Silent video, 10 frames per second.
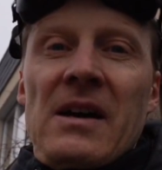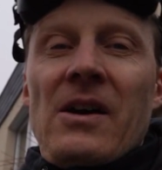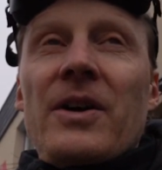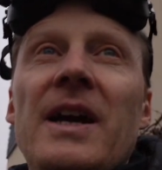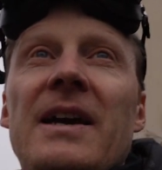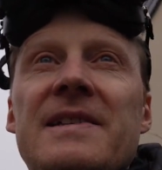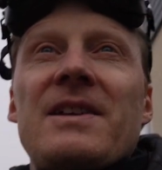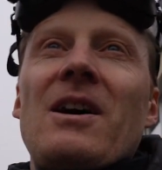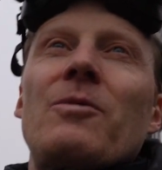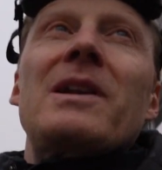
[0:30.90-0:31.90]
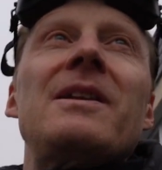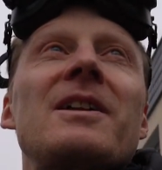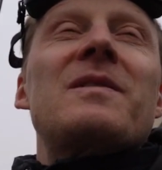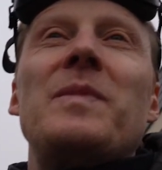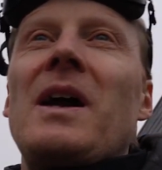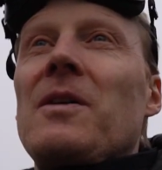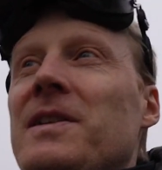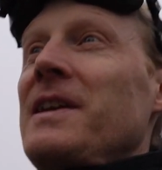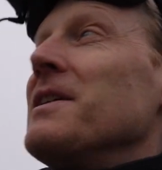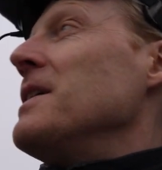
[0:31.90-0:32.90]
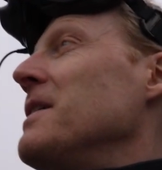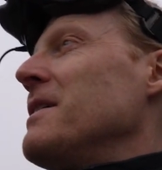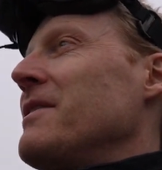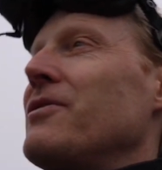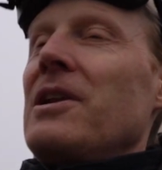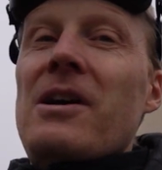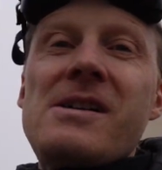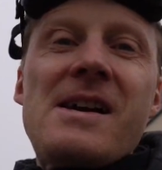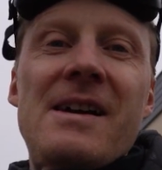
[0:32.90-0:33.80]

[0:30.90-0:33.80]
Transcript: Okay, so I will not be out here for long.